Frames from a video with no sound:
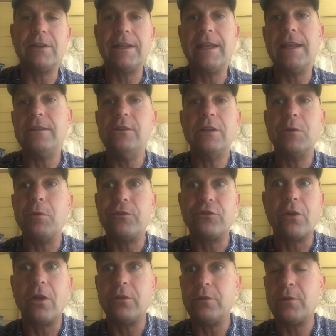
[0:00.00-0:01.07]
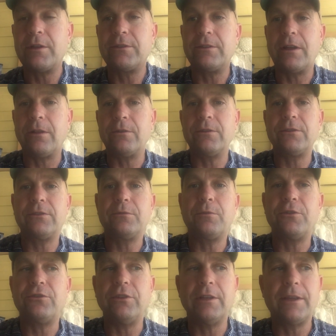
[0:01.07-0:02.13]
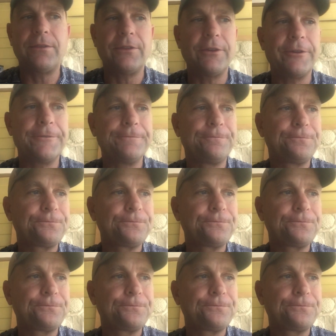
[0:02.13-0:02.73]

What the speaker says: and again, you can withdraw US dollars once you get there.